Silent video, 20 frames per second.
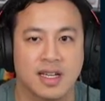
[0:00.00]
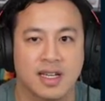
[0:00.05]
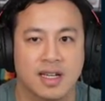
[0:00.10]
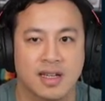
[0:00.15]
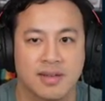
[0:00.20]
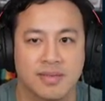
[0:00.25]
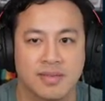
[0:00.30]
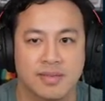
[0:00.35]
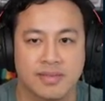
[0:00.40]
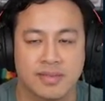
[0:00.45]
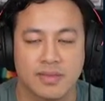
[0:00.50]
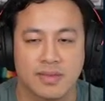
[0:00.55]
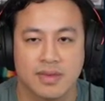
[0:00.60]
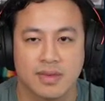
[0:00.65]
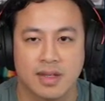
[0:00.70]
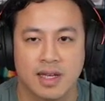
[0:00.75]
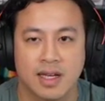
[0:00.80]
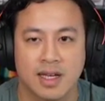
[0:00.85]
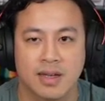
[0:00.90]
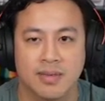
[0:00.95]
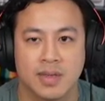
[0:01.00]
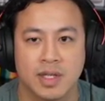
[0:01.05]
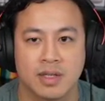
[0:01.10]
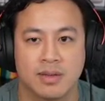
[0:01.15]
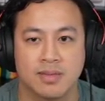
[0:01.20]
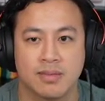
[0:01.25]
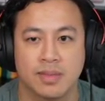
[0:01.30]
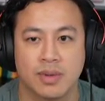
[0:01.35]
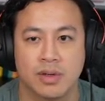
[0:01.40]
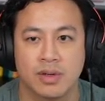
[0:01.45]
I'm
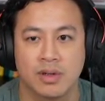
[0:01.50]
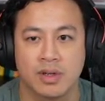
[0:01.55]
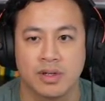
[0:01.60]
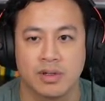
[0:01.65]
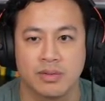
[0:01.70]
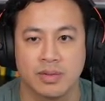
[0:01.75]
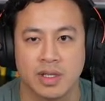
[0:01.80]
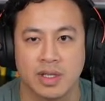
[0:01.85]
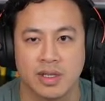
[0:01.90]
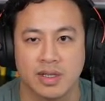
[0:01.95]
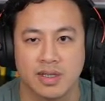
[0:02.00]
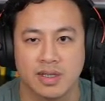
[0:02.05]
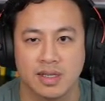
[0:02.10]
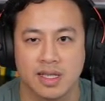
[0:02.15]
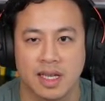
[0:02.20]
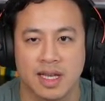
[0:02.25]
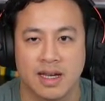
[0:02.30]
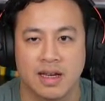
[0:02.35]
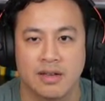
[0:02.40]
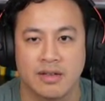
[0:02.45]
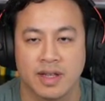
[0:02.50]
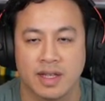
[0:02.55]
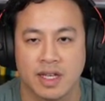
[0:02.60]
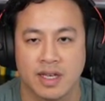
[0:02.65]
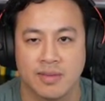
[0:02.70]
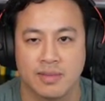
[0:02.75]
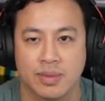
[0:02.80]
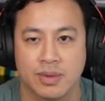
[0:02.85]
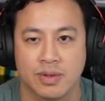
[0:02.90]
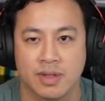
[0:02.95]
on board with how they
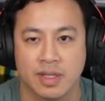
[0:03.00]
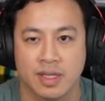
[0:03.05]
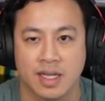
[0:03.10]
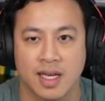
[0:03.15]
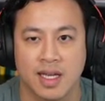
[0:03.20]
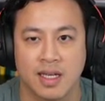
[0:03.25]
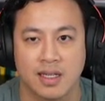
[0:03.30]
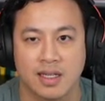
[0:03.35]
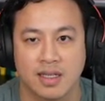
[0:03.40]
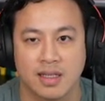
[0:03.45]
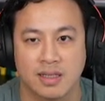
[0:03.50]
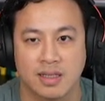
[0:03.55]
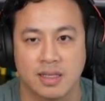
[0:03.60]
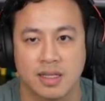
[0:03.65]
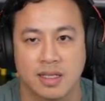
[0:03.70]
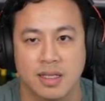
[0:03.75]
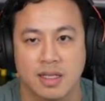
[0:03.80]
imported that, because